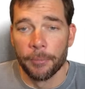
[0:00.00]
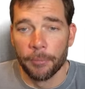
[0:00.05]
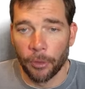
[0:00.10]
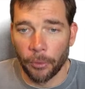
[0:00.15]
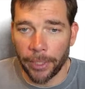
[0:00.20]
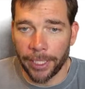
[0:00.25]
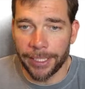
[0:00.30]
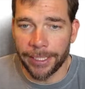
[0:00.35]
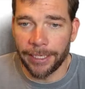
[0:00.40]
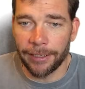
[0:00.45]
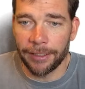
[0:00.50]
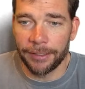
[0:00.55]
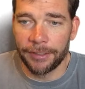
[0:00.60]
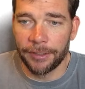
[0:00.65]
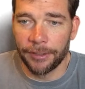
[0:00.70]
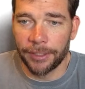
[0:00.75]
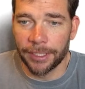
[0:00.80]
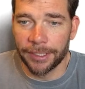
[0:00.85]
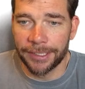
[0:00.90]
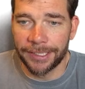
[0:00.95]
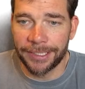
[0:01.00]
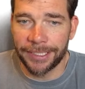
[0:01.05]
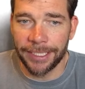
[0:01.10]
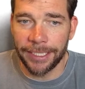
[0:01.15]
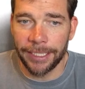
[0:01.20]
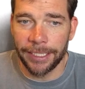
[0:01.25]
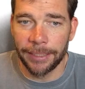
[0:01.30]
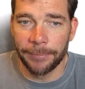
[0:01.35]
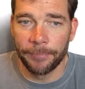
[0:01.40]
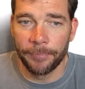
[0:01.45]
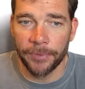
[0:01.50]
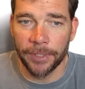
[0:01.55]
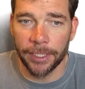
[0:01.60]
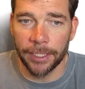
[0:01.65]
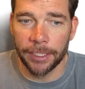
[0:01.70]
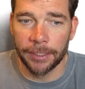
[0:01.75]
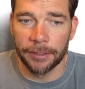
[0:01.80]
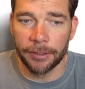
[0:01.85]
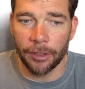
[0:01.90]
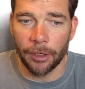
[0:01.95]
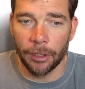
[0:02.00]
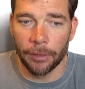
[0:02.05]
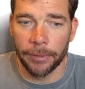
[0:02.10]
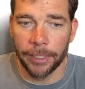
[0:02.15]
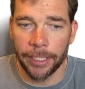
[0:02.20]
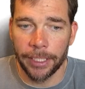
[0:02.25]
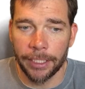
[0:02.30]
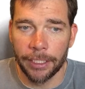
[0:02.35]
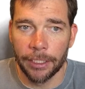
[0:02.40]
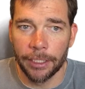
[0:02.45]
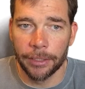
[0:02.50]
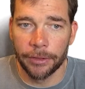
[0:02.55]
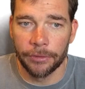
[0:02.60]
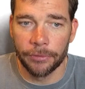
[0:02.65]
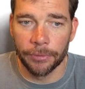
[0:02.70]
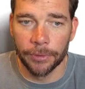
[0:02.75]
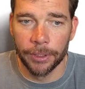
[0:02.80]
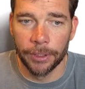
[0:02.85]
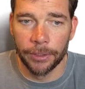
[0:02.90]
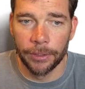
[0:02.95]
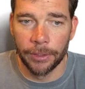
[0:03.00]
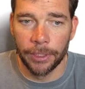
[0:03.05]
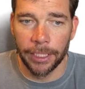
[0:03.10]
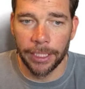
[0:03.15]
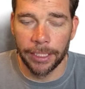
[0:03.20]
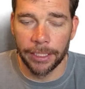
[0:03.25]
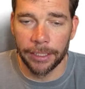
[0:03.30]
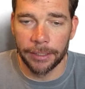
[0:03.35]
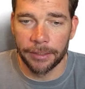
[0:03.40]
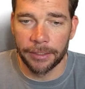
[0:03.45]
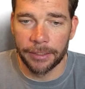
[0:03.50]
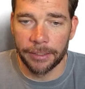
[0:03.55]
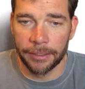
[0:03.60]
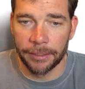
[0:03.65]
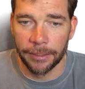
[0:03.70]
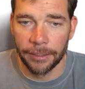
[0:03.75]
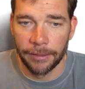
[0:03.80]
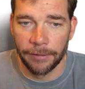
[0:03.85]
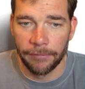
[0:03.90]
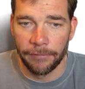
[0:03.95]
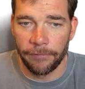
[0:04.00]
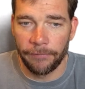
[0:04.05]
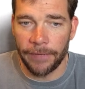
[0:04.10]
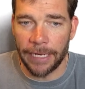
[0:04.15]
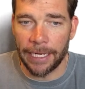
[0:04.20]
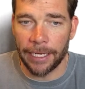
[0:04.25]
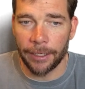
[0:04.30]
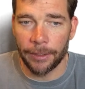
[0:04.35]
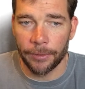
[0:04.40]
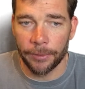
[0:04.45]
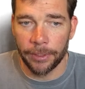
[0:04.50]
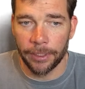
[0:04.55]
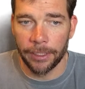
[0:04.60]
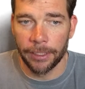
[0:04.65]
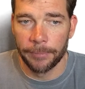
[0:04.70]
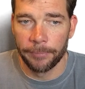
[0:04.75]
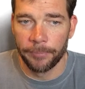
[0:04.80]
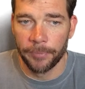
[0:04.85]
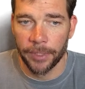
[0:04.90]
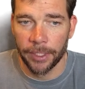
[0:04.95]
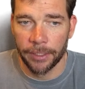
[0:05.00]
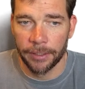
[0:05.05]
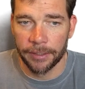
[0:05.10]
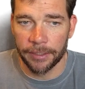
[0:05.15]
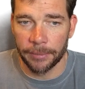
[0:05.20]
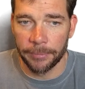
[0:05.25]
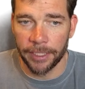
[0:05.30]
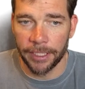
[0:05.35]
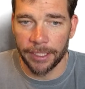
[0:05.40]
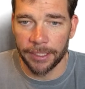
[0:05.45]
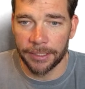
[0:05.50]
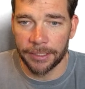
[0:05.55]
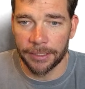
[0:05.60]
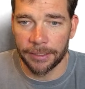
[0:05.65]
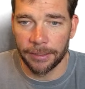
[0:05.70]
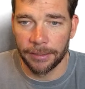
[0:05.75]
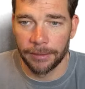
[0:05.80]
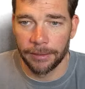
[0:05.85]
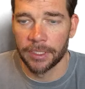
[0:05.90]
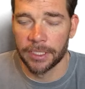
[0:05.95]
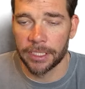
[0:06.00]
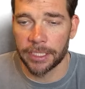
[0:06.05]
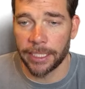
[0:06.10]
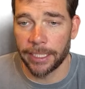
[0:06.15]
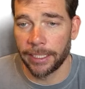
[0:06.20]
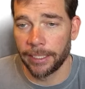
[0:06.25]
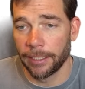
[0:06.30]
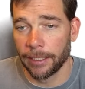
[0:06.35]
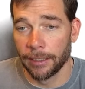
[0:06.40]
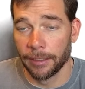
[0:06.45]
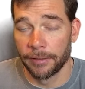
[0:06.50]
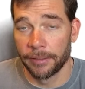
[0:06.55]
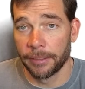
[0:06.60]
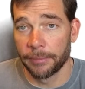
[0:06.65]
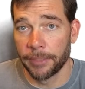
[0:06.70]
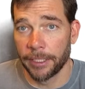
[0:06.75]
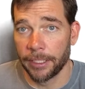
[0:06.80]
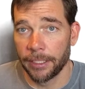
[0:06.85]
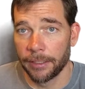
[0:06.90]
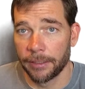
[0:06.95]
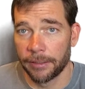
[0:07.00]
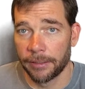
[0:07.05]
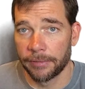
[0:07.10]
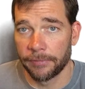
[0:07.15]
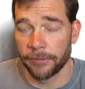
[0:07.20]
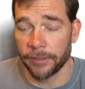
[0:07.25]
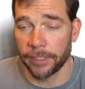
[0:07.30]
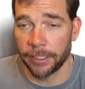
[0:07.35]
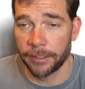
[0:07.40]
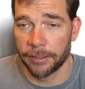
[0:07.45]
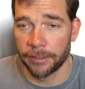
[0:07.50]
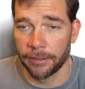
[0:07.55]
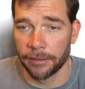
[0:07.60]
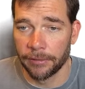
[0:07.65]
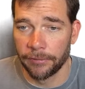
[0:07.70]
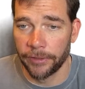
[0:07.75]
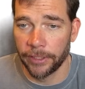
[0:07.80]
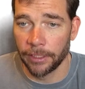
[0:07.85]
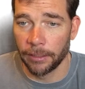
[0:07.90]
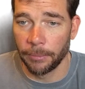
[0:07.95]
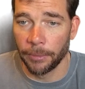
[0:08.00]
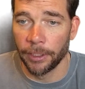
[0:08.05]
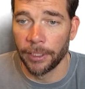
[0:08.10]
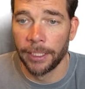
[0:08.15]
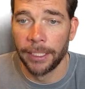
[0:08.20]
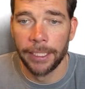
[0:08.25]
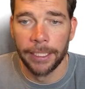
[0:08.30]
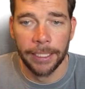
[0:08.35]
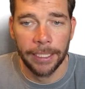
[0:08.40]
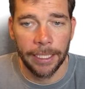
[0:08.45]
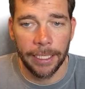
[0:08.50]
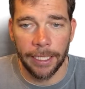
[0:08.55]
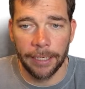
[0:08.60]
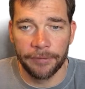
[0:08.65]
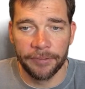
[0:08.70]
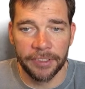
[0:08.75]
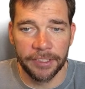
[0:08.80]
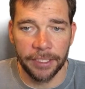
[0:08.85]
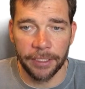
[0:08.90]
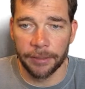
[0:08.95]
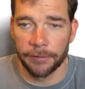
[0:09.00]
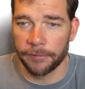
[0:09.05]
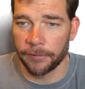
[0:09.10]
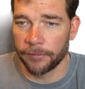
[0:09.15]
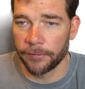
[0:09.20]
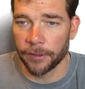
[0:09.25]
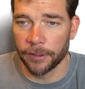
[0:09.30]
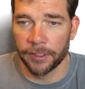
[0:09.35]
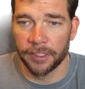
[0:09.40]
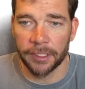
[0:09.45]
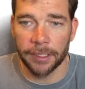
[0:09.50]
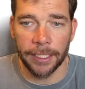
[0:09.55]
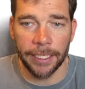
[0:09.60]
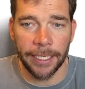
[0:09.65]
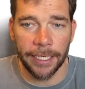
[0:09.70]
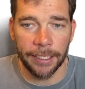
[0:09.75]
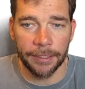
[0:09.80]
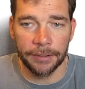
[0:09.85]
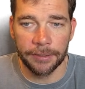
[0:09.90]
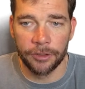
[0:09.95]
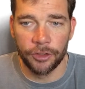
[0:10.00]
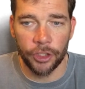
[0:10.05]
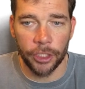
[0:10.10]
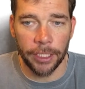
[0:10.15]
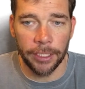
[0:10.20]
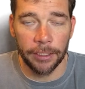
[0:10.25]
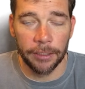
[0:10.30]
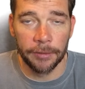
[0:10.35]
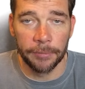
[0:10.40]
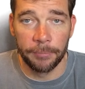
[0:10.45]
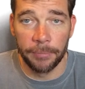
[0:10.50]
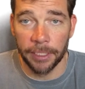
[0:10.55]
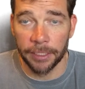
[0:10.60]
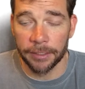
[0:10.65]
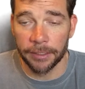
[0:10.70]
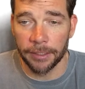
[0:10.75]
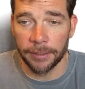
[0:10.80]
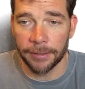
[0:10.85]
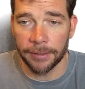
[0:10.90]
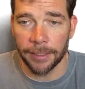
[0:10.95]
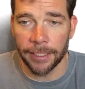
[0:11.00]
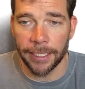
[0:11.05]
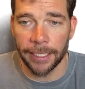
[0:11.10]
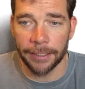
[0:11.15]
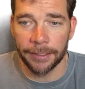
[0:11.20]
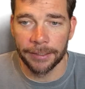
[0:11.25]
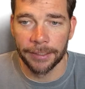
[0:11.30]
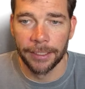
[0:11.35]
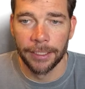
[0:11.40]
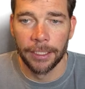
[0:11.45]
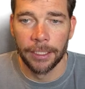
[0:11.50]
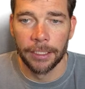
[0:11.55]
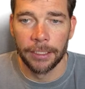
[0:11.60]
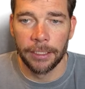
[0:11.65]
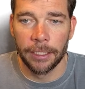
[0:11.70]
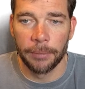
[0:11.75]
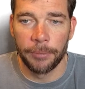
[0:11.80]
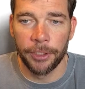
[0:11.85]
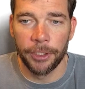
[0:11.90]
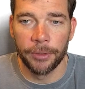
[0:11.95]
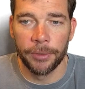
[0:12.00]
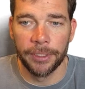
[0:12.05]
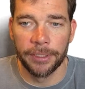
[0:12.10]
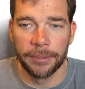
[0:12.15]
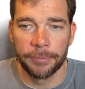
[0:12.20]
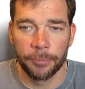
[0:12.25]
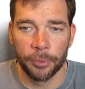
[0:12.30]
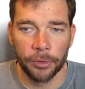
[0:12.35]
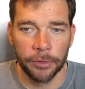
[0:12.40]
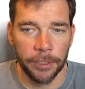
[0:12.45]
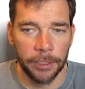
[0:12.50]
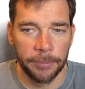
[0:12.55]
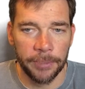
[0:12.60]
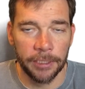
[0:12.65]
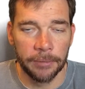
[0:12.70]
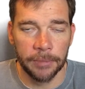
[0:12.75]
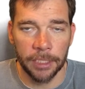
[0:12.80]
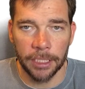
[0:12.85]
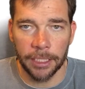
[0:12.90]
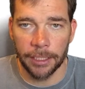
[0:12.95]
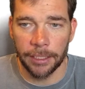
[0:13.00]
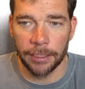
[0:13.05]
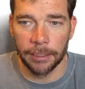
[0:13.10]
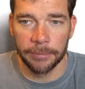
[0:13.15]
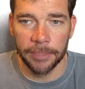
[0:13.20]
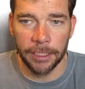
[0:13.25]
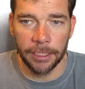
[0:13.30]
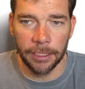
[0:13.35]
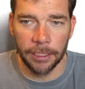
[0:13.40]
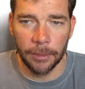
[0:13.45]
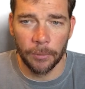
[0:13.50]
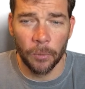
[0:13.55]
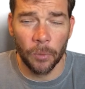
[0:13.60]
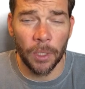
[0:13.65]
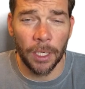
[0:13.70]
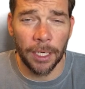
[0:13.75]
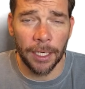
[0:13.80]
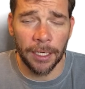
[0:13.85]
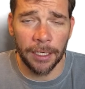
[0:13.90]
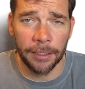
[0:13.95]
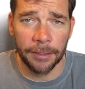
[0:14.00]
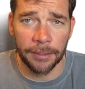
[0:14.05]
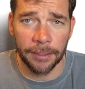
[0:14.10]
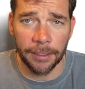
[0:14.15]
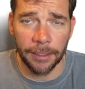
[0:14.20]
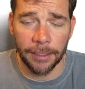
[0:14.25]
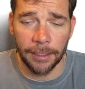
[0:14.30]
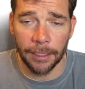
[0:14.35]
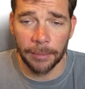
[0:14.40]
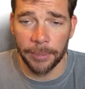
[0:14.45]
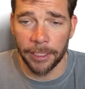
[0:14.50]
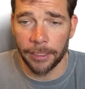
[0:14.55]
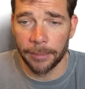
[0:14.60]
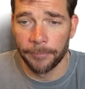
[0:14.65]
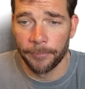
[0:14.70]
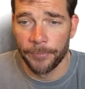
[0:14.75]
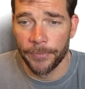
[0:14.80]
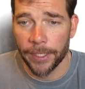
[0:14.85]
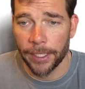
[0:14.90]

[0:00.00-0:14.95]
But right now, as you can see, it's already gone through and it's found some of these flights that are available. F stands for first class, J is business class, W is premium economy, and Y is economy.